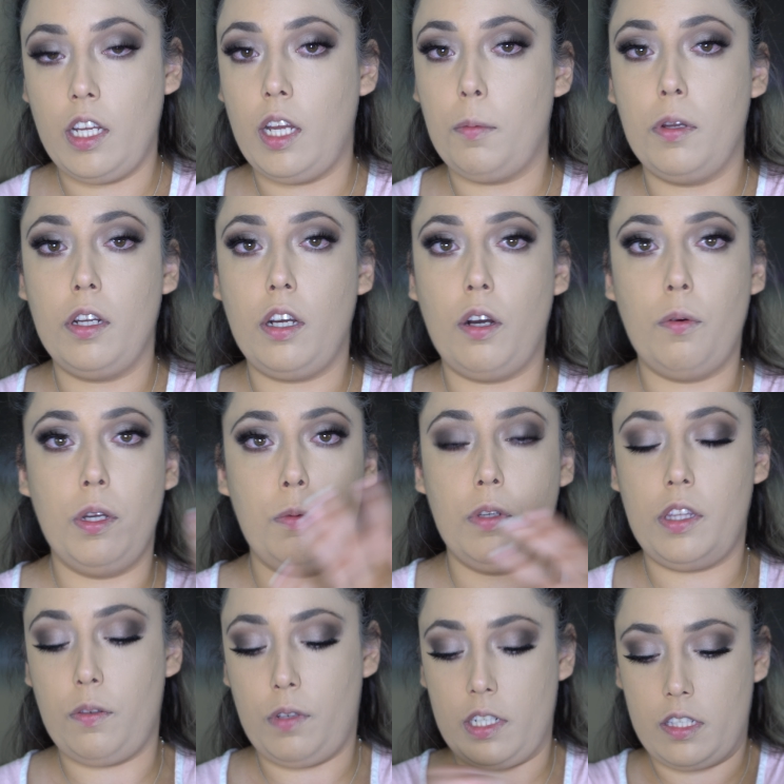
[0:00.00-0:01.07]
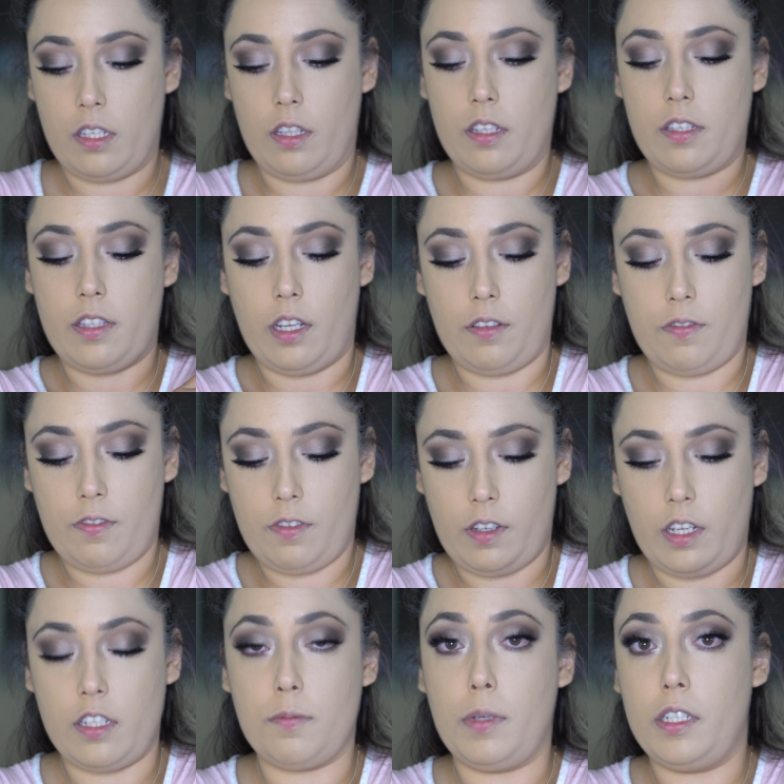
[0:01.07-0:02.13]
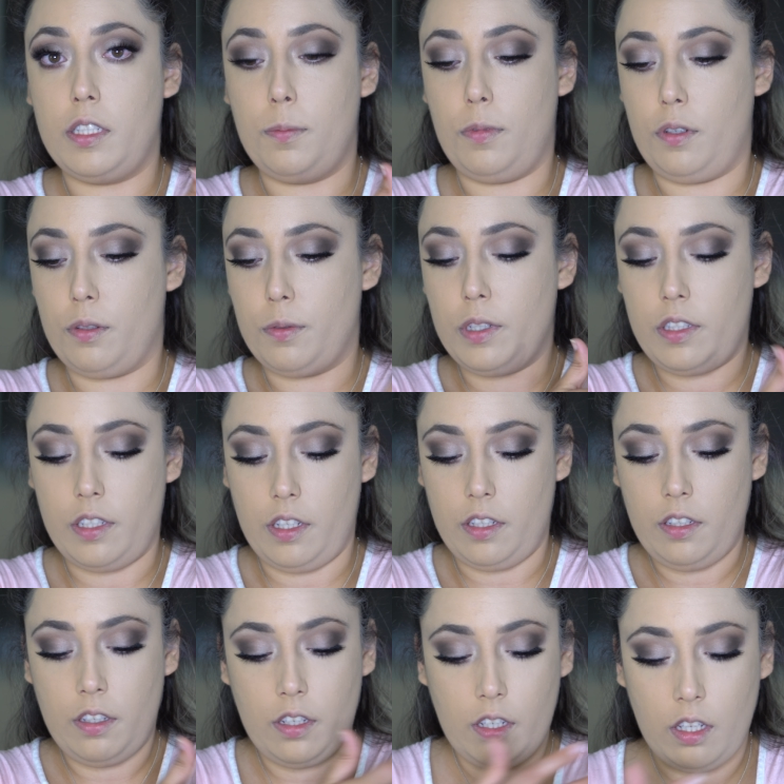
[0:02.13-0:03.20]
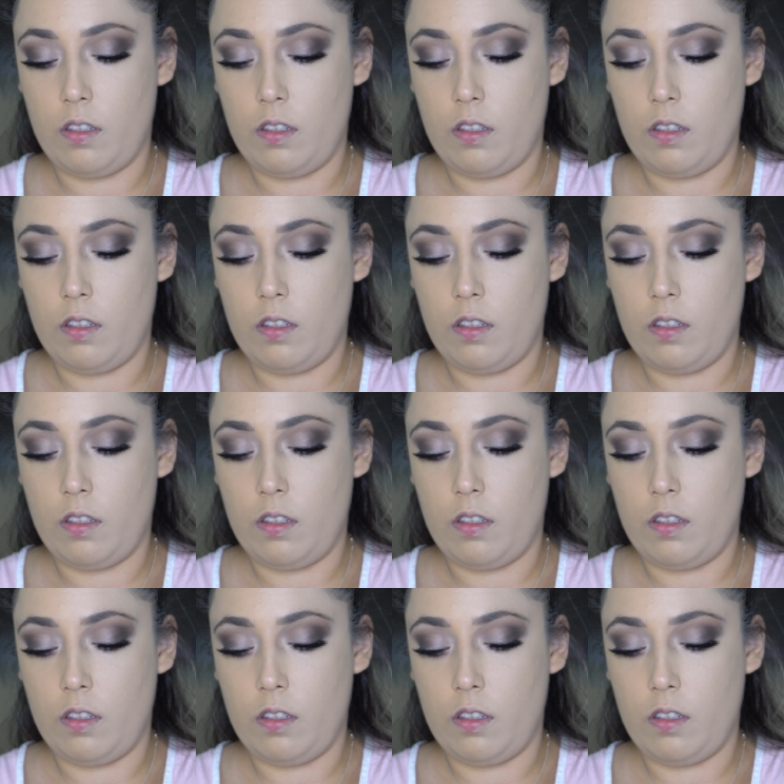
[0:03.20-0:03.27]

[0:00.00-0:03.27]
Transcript: I'm gonna go in with the rest of the stuff as my typical routine.